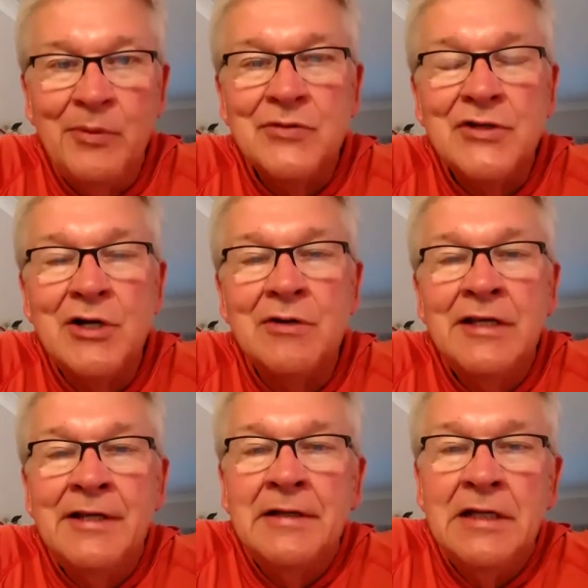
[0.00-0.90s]
So
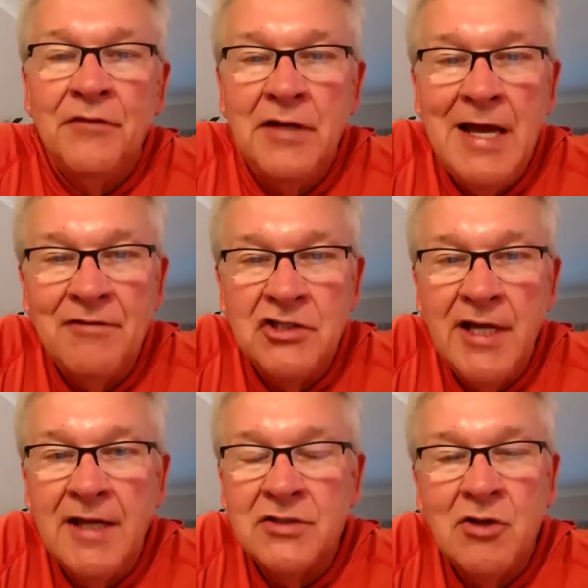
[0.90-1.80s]
if you have a
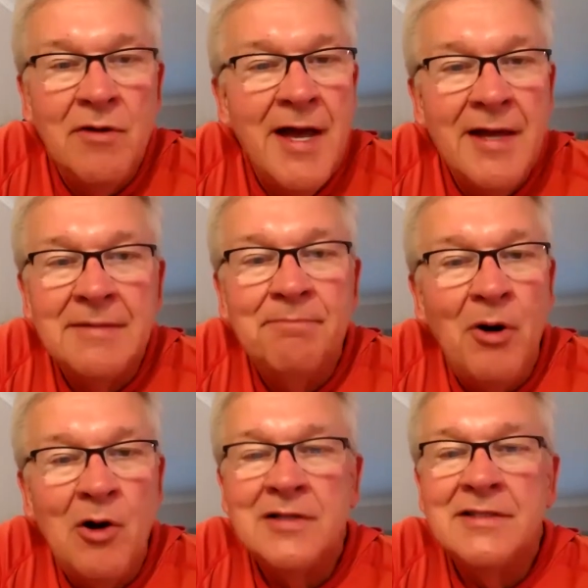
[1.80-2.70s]
chance, go ahead and
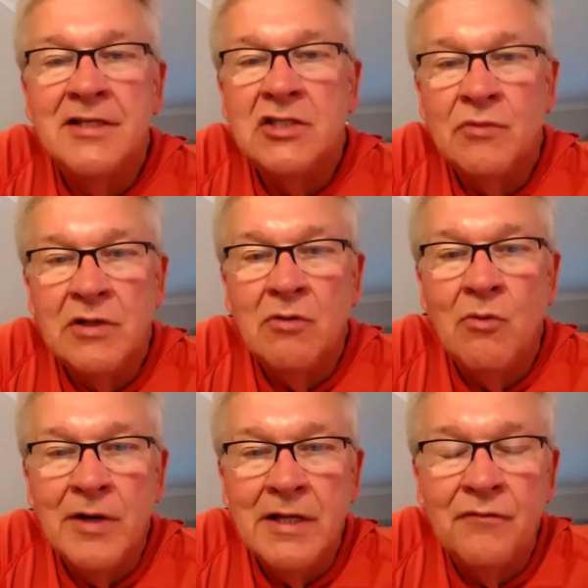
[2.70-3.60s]
pause this
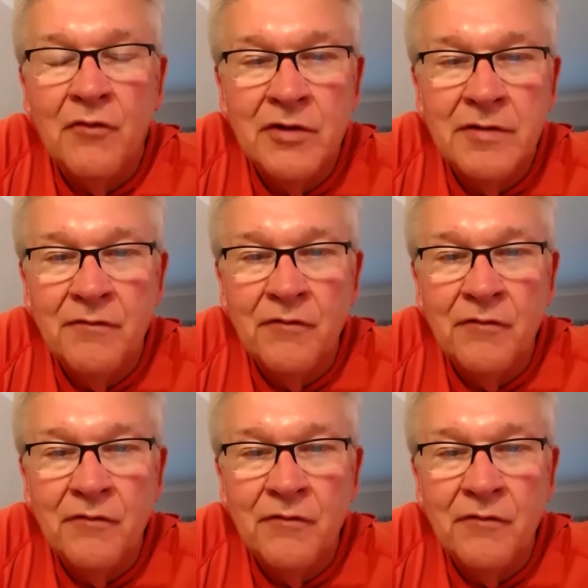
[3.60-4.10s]
recording for